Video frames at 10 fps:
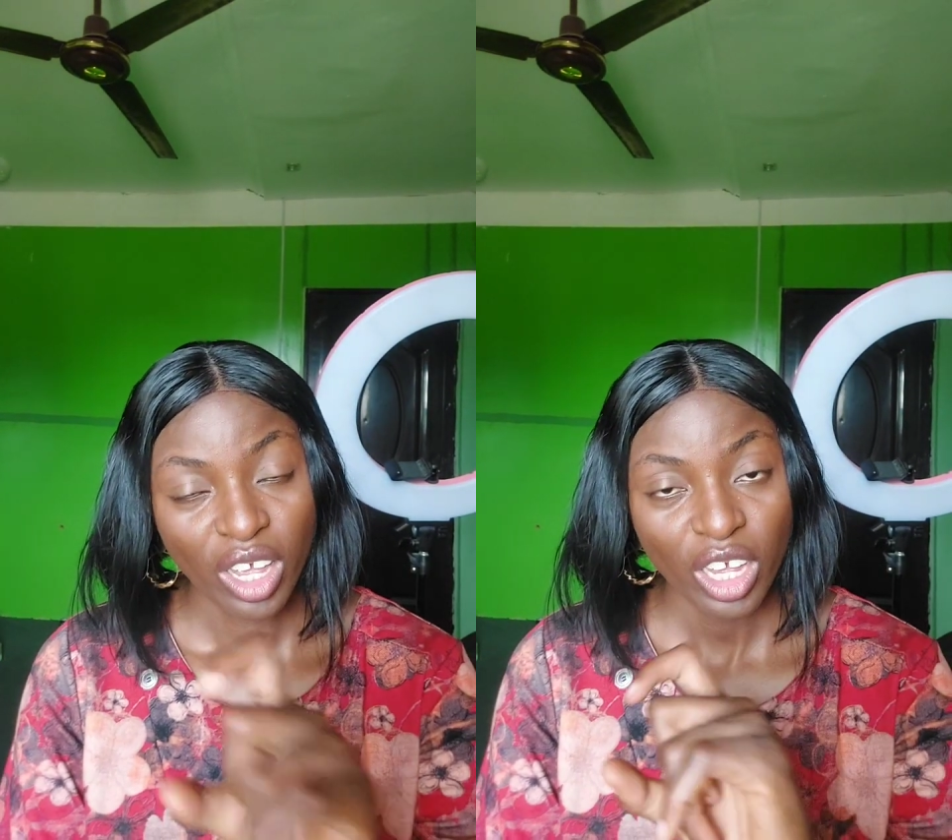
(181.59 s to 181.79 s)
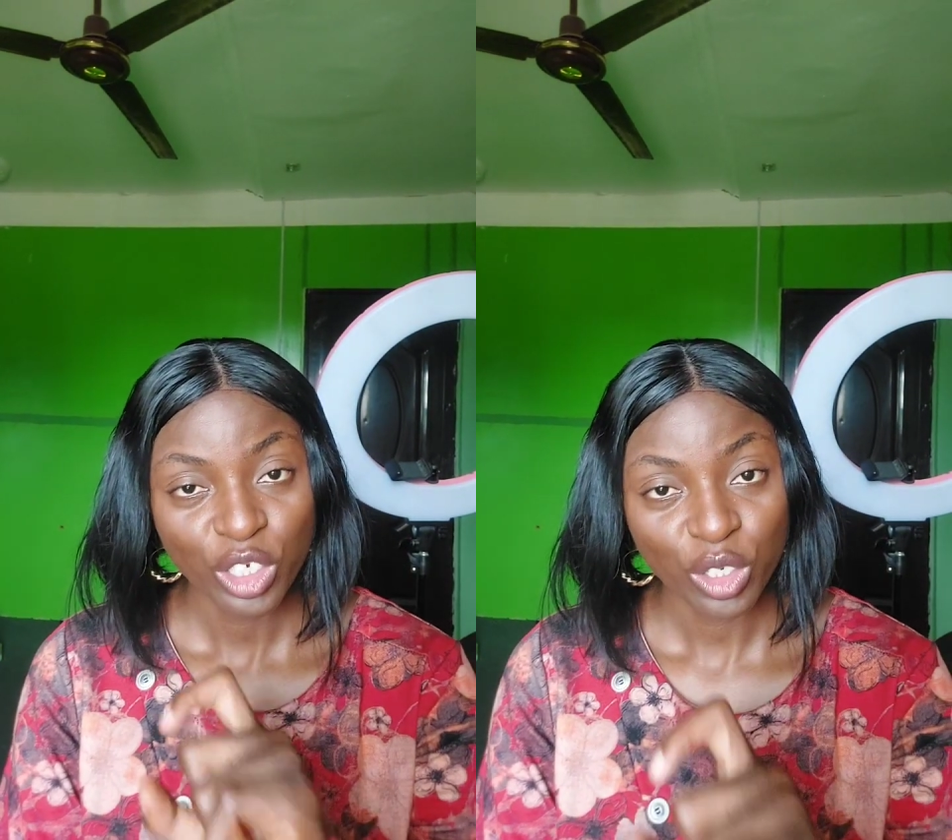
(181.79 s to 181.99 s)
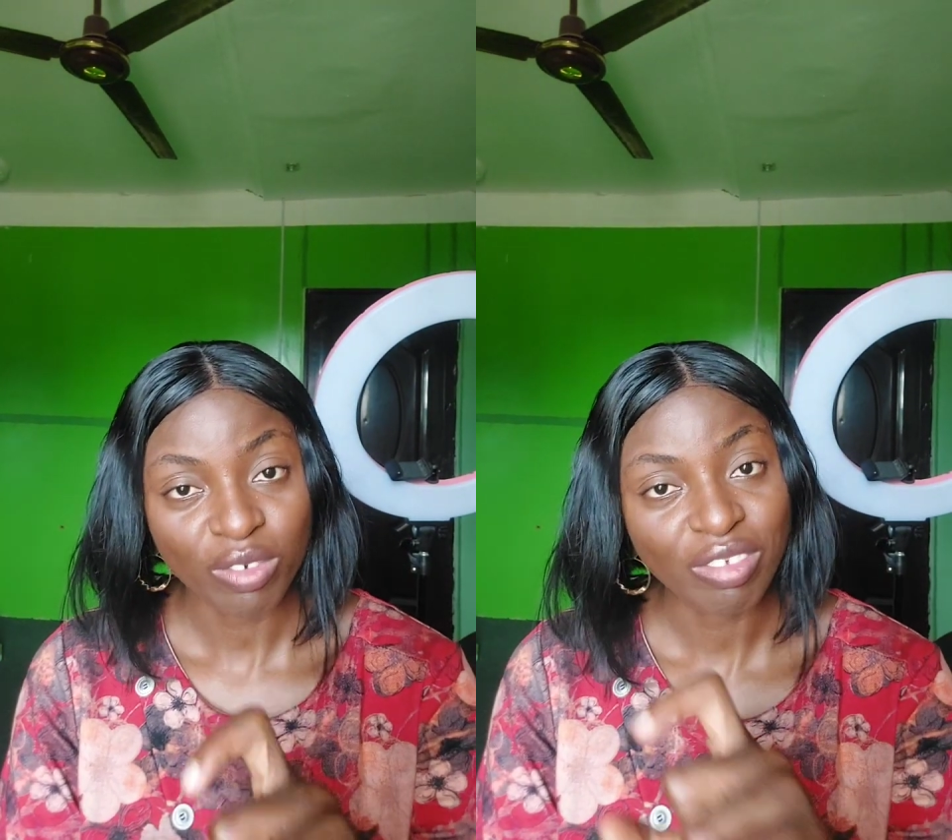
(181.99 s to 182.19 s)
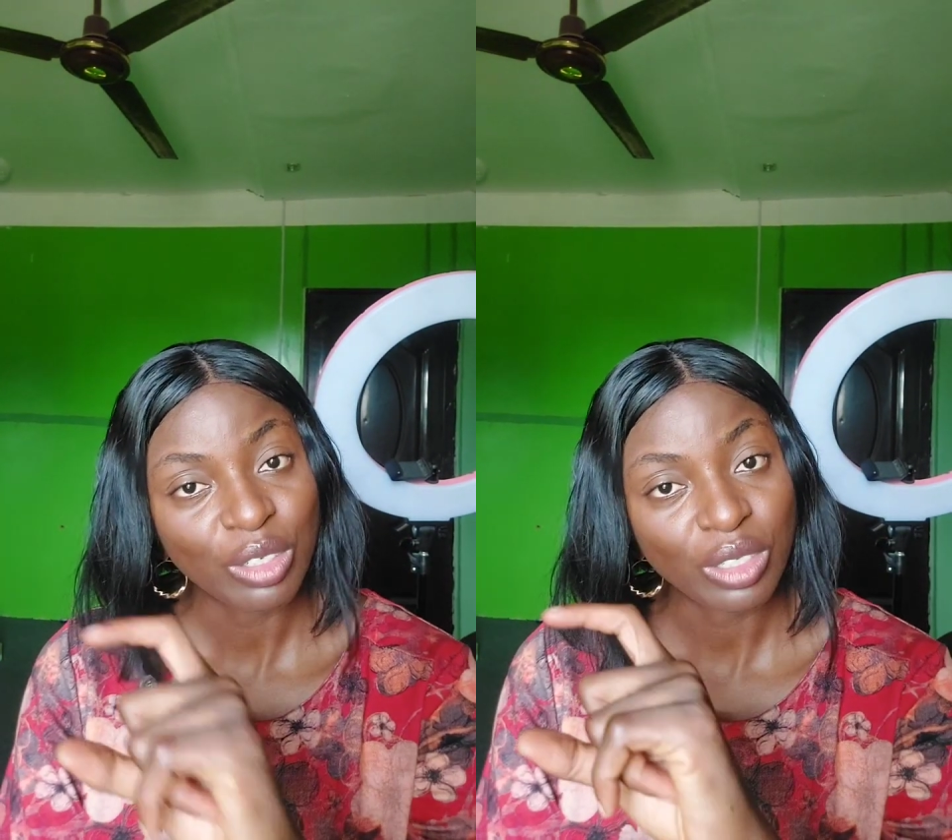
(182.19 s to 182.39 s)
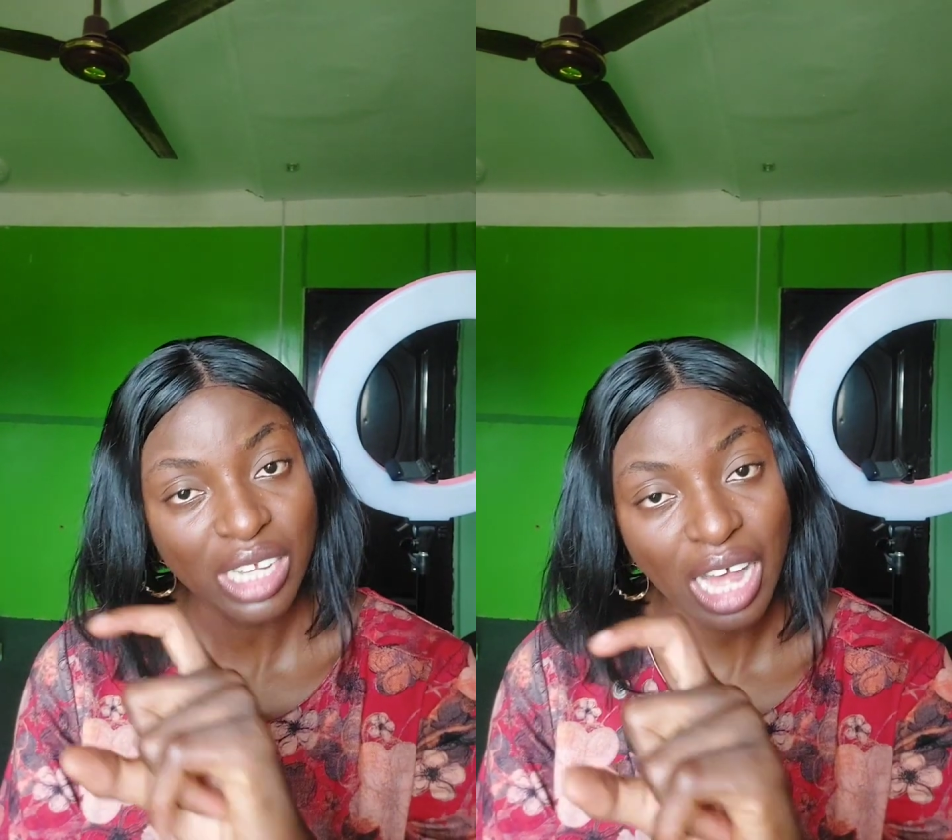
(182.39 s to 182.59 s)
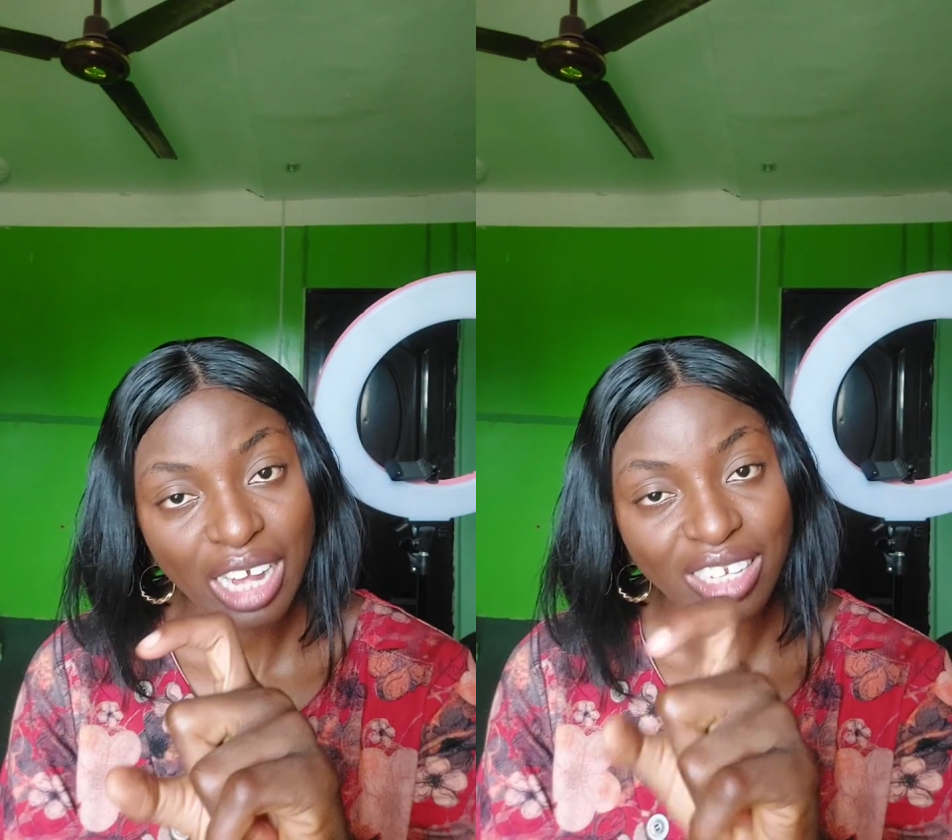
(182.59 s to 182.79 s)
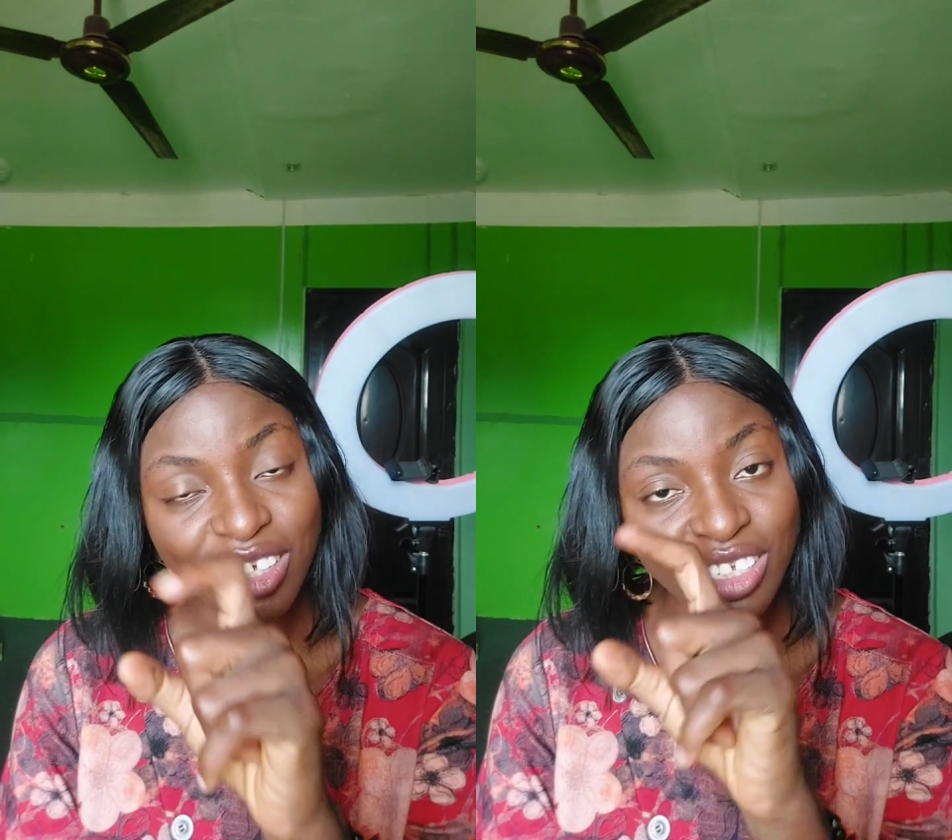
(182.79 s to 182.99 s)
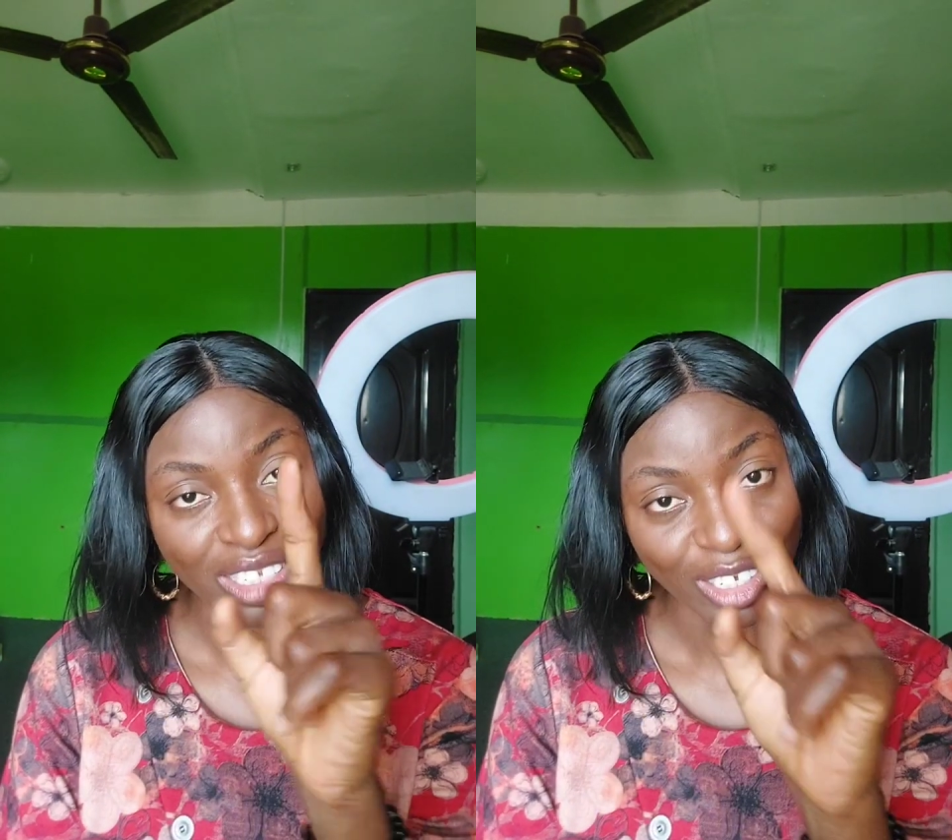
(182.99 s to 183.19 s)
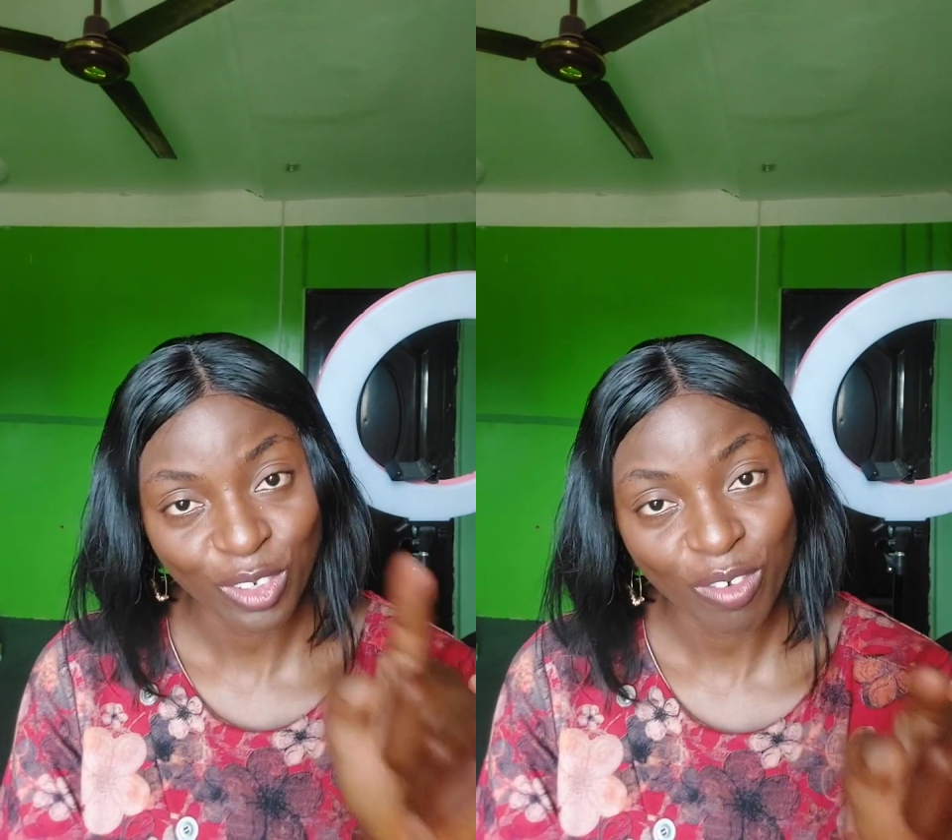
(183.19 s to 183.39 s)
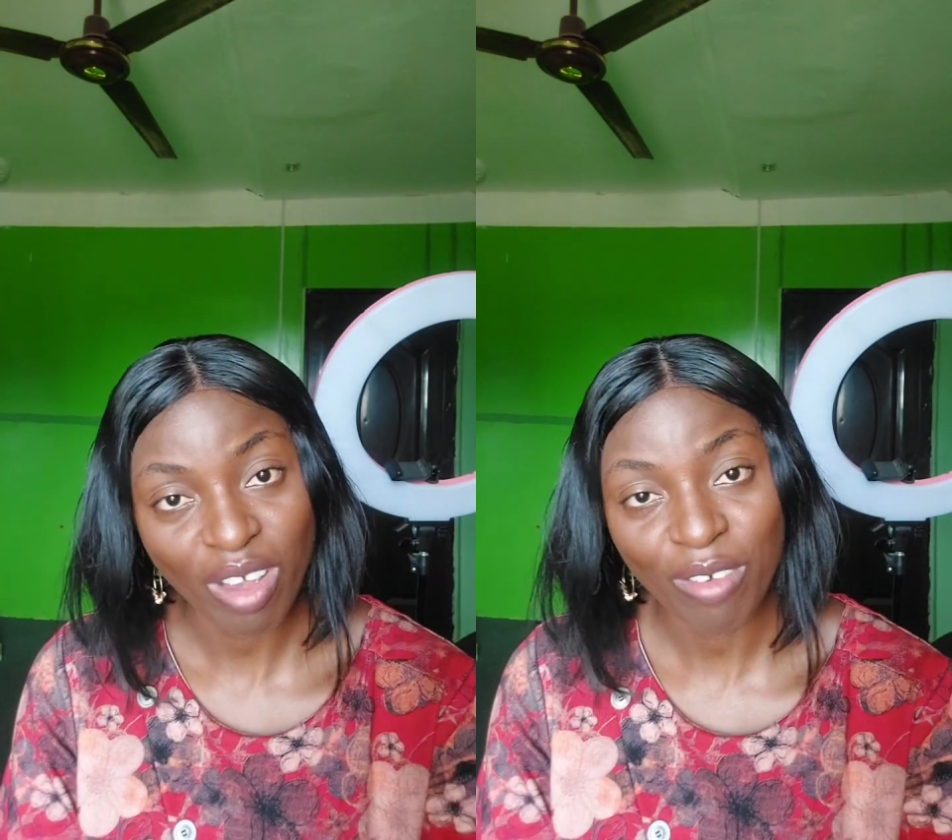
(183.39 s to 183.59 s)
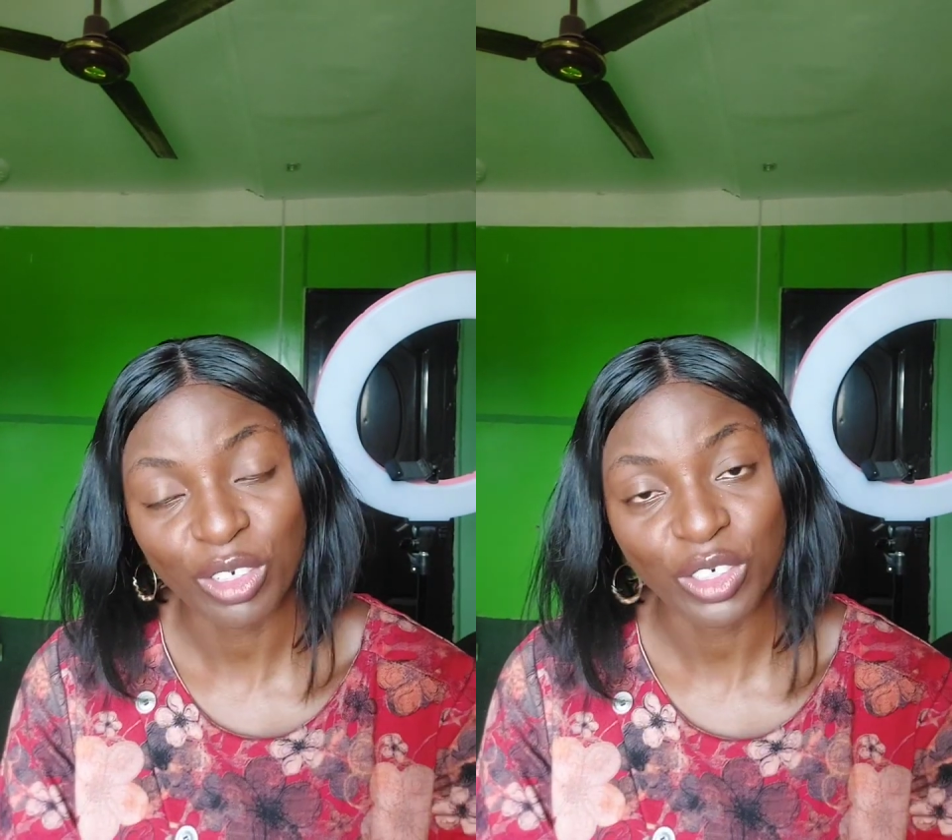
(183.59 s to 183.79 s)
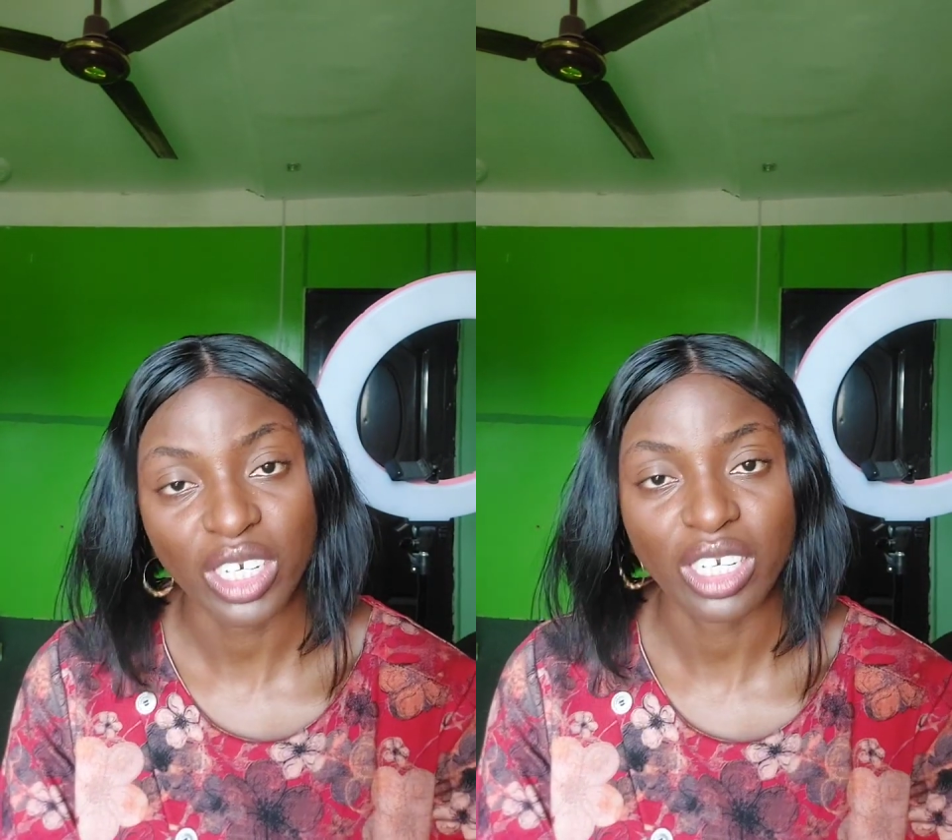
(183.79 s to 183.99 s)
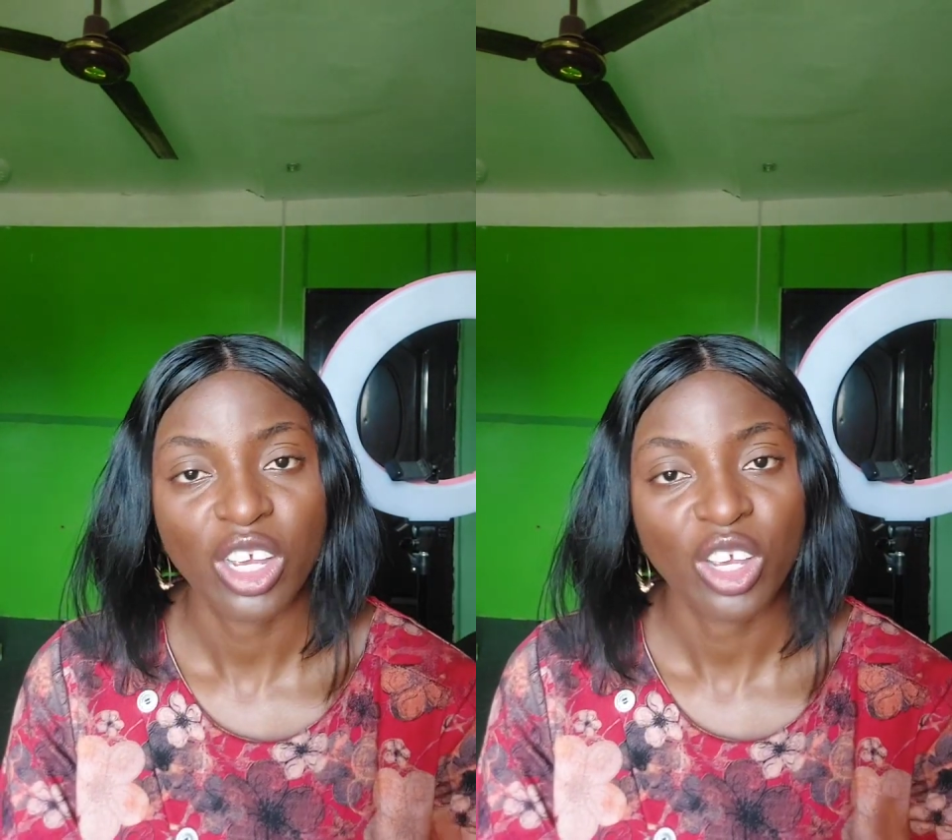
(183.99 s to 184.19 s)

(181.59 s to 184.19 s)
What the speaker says: a short video tagged section 500,